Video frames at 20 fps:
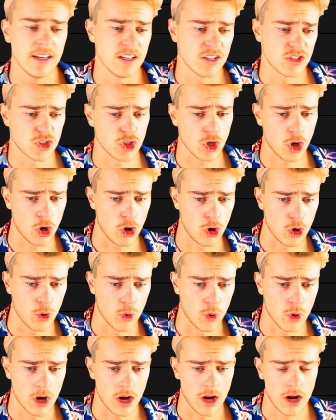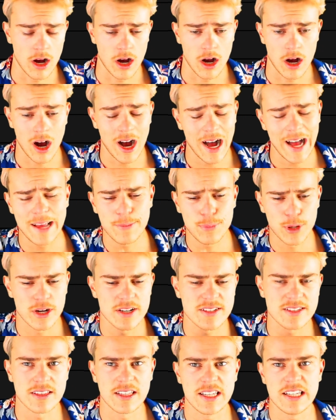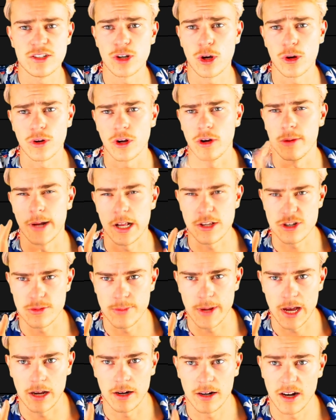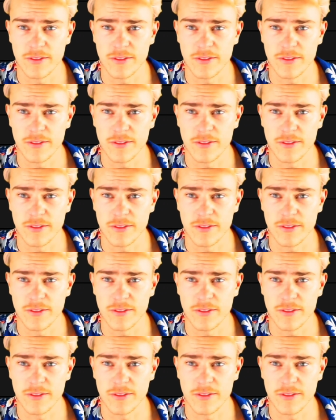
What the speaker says: So I personally don't know much about it.